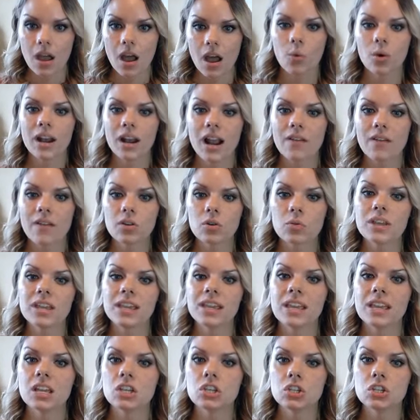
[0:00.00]
Whatever
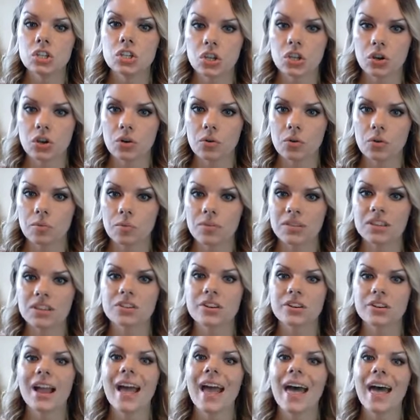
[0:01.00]
we can do. Remember, these
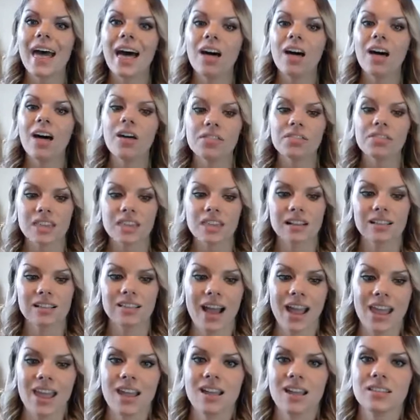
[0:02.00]
are healthy
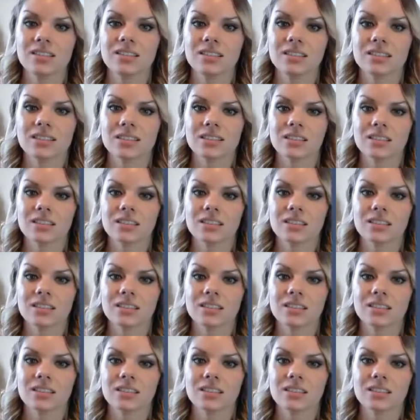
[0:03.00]
clients.